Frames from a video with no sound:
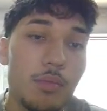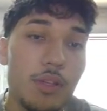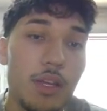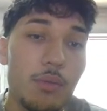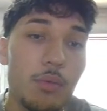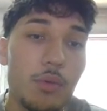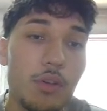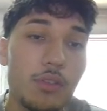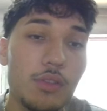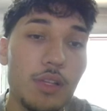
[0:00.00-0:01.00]
Then we were
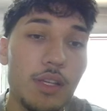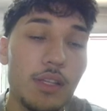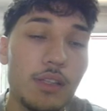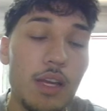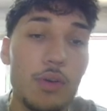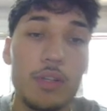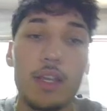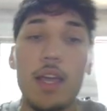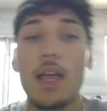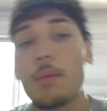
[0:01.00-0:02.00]
also in this hourly
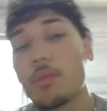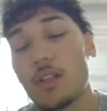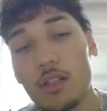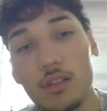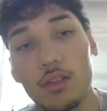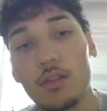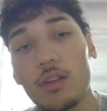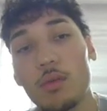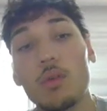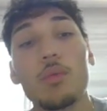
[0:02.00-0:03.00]
gap, and I was like,
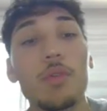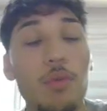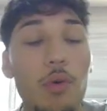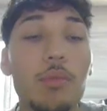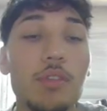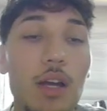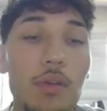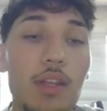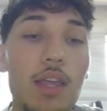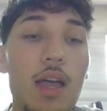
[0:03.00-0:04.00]
okay, well, we formed this
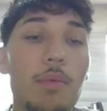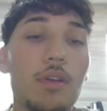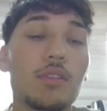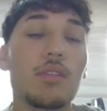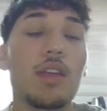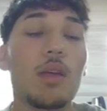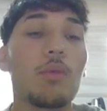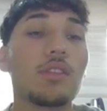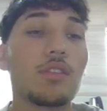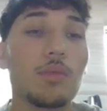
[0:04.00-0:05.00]
hourly gap, and I was like, okay,
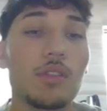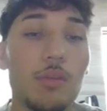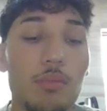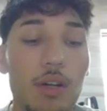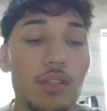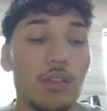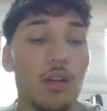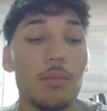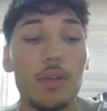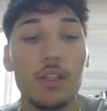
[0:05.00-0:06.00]
well, I just want to see price
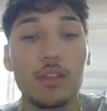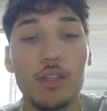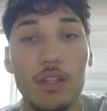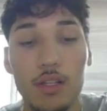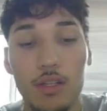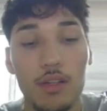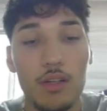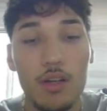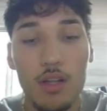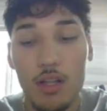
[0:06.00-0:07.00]
come into here
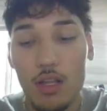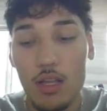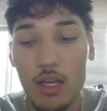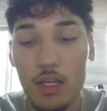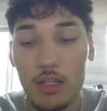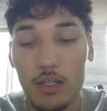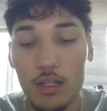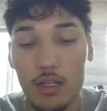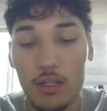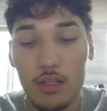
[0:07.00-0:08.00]
and
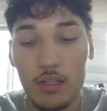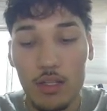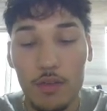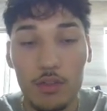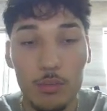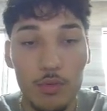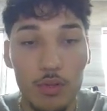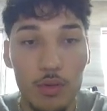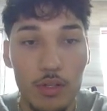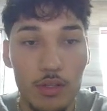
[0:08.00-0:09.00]
give us a move
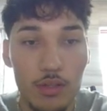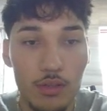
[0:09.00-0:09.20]
lower.